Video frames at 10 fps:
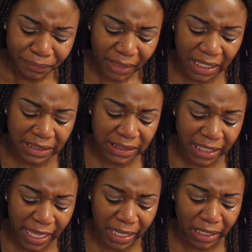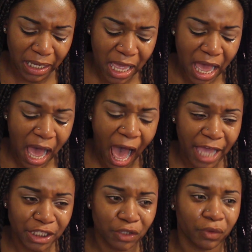Instead,
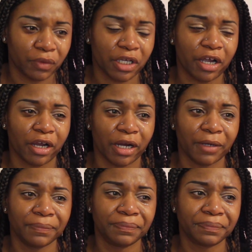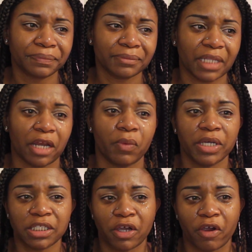I told her that it
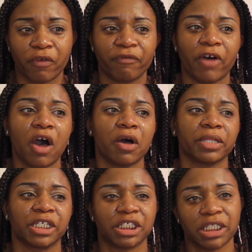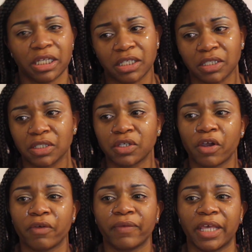wasn't her fault, that she didn't
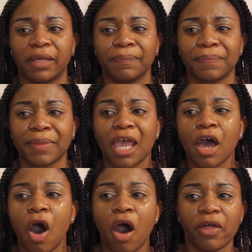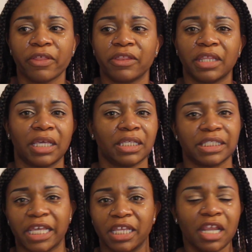deserve it, all the things
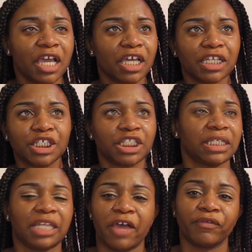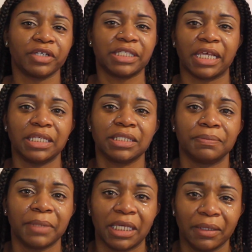that she never said to
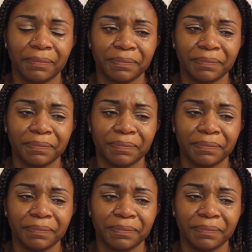me.